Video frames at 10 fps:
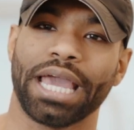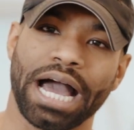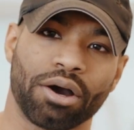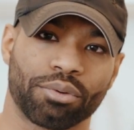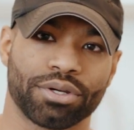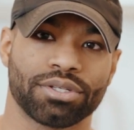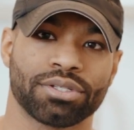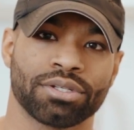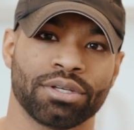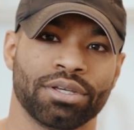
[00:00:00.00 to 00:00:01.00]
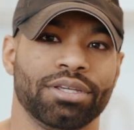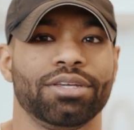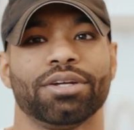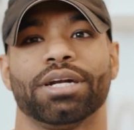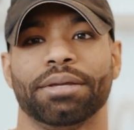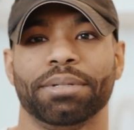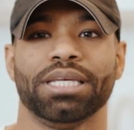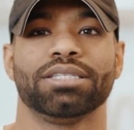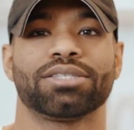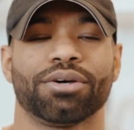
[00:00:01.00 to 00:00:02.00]
hours. You know what I
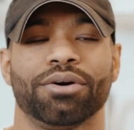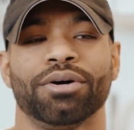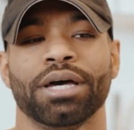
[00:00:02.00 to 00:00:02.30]
mean? So